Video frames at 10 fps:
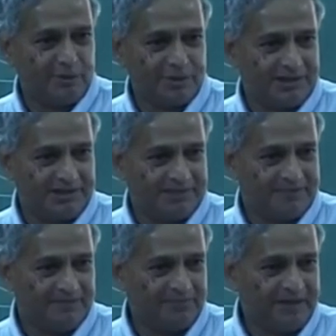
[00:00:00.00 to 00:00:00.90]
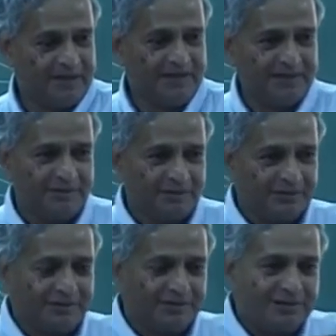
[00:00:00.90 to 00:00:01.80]
Okay.
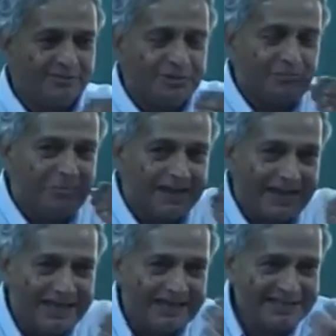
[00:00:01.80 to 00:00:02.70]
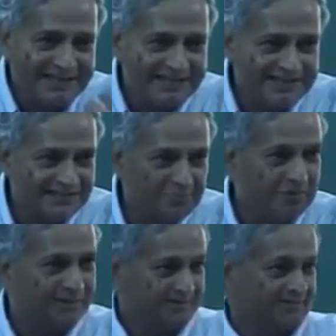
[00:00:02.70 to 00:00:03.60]
So, that is why mechanically
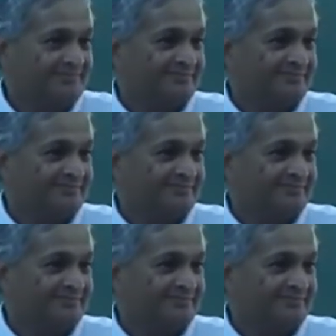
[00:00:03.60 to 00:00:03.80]
simple